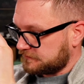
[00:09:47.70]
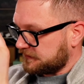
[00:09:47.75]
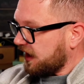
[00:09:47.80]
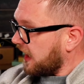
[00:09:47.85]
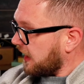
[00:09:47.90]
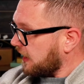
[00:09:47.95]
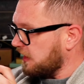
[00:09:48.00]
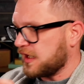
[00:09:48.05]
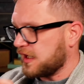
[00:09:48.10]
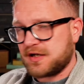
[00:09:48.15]

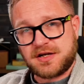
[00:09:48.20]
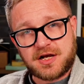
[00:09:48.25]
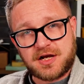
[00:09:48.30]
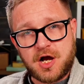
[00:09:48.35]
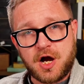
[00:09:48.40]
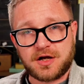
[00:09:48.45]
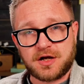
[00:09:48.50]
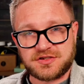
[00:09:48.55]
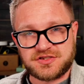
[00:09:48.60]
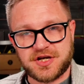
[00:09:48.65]
London
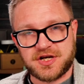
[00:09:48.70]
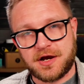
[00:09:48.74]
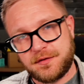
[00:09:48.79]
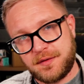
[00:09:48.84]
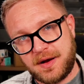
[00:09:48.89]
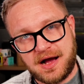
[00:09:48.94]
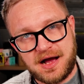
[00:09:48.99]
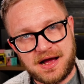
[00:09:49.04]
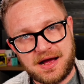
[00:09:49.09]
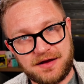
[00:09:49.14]
Card Show.
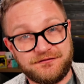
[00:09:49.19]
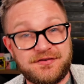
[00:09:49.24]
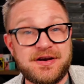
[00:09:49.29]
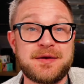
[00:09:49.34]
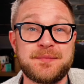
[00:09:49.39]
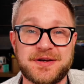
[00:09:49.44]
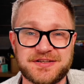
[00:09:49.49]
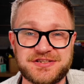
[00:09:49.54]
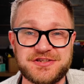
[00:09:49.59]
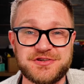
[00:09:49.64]
Very
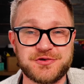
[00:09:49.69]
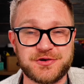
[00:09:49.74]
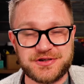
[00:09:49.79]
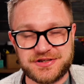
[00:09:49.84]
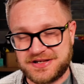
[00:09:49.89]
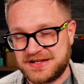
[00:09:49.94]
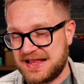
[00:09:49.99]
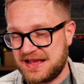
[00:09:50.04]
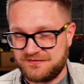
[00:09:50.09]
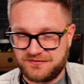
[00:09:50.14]
much enjoyed doing
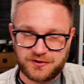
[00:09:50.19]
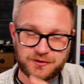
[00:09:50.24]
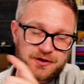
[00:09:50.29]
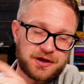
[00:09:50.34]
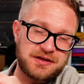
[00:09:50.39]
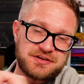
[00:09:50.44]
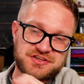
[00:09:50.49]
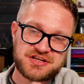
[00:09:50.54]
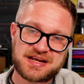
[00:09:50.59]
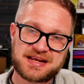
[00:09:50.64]
that vlog. Go and
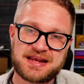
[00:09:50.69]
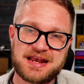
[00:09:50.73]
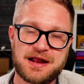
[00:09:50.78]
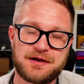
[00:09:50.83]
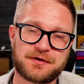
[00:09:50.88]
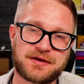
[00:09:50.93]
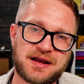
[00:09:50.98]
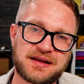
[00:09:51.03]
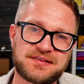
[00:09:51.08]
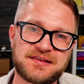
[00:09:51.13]
check it out,
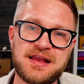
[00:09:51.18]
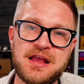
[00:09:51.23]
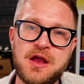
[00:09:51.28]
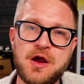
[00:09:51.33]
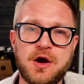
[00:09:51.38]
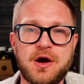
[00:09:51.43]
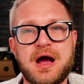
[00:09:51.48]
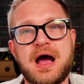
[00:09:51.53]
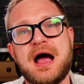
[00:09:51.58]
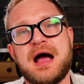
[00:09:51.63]
guys.
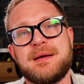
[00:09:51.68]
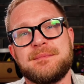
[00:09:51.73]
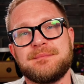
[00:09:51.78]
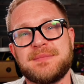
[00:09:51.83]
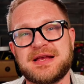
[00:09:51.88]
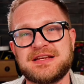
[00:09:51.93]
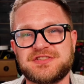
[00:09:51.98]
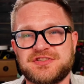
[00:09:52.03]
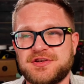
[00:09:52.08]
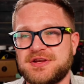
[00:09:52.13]
Make
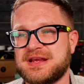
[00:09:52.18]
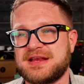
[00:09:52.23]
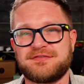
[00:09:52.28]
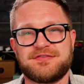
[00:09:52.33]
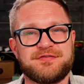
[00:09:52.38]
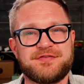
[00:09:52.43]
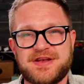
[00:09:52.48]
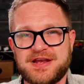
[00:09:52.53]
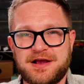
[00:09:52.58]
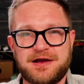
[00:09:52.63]
sure you give the
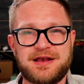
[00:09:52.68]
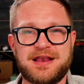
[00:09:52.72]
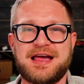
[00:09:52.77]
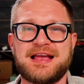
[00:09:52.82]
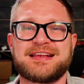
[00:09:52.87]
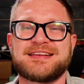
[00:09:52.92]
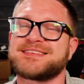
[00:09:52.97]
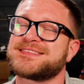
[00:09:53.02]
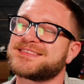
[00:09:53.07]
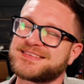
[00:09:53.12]
video a like.
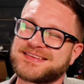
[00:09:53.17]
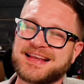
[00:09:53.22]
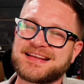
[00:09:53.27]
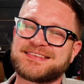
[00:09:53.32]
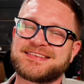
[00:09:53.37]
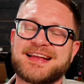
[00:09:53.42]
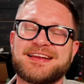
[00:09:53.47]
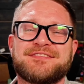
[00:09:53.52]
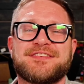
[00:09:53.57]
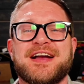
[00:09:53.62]
Stay
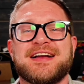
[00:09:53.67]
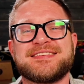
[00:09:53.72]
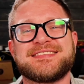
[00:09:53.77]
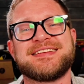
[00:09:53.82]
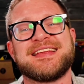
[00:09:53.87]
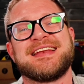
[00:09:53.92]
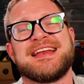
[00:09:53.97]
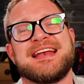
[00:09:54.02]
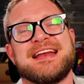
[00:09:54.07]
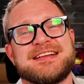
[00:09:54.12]
safe, guys. See you in
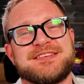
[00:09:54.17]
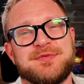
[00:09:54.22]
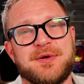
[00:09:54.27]
the next one.